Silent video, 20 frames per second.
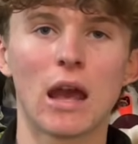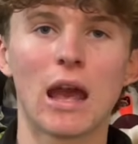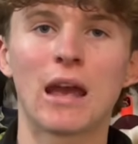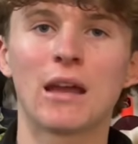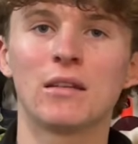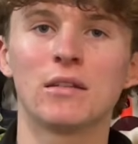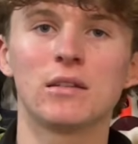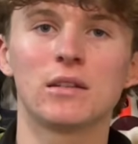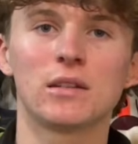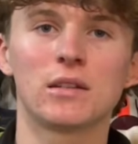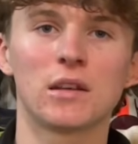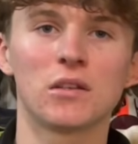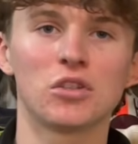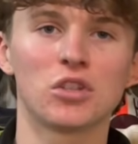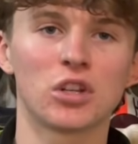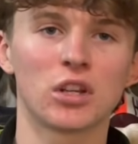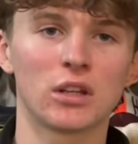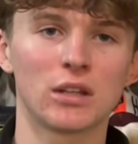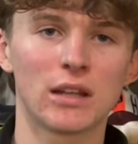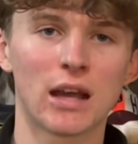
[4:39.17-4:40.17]
And
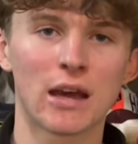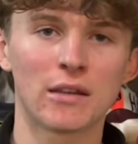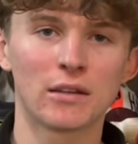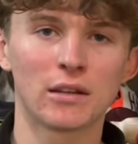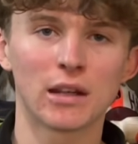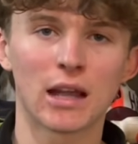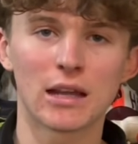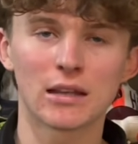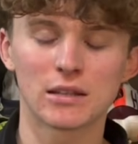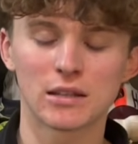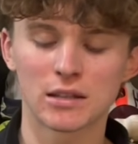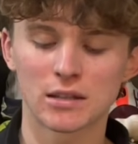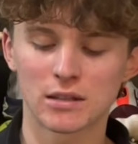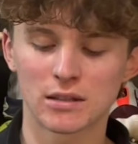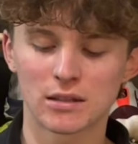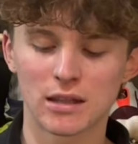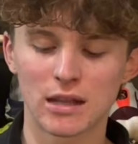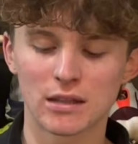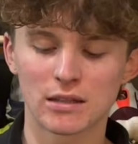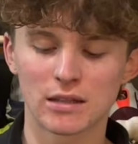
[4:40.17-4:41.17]
cinching down the laces
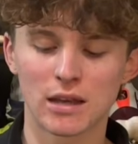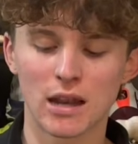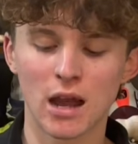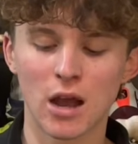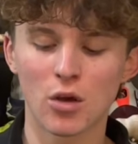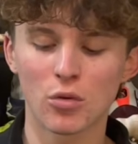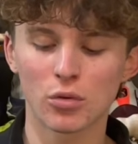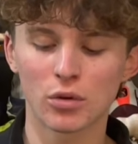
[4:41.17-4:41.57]
doesn't help